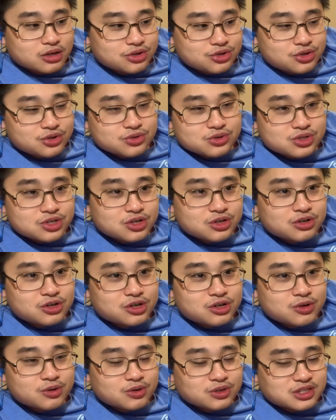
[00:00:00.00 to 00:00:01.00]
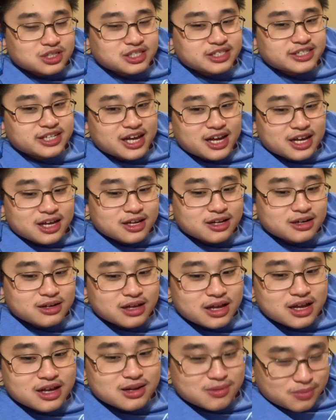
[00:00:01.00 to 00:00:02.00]
user or stand
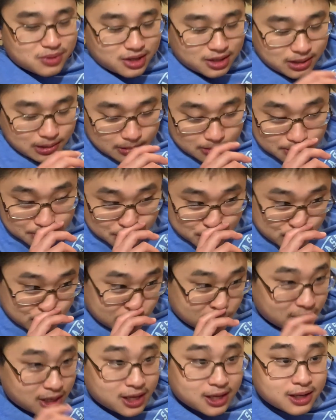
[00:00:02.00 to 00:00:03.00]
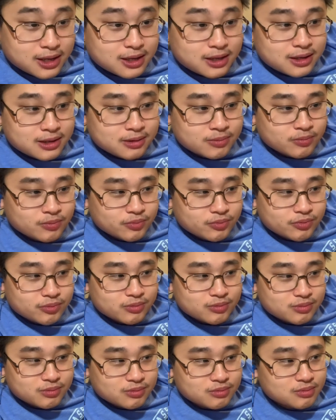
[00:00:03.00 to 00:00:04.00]
enemy, and
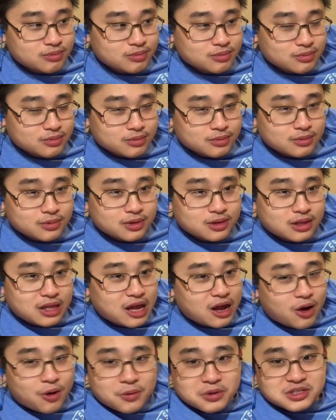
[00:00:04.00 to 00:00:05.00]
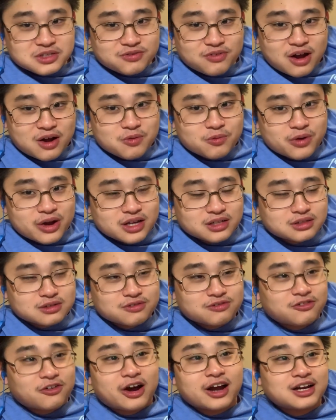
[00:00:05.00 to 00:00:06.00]
they always find ways to
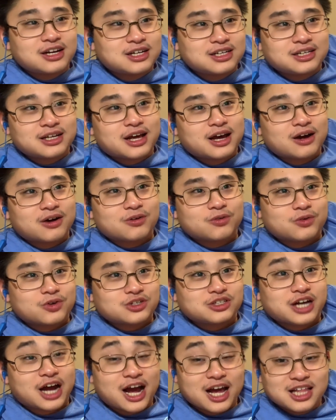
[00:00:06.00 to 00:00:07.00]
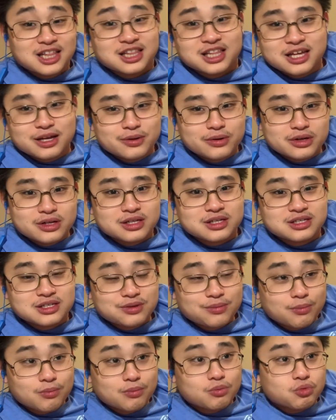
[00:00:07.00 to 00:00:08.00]
fight it now, which I think is
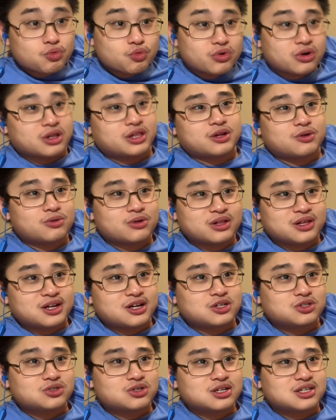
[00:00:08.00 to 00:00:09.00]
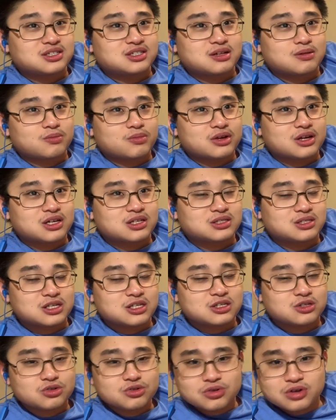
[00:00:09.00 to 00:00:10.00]
really, really interesting, because
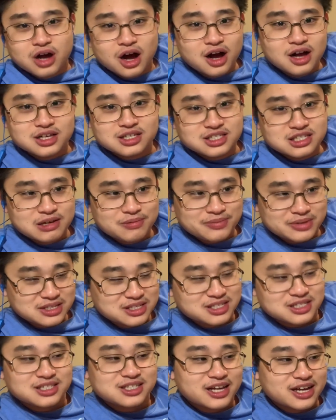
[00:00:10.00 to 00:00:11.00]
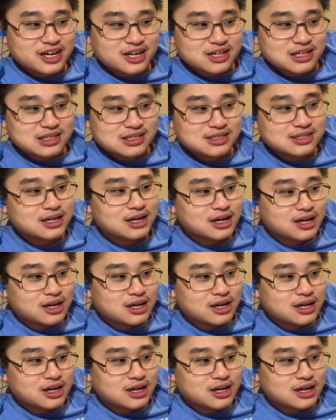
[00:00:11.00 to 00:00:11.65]
this new concept of stands,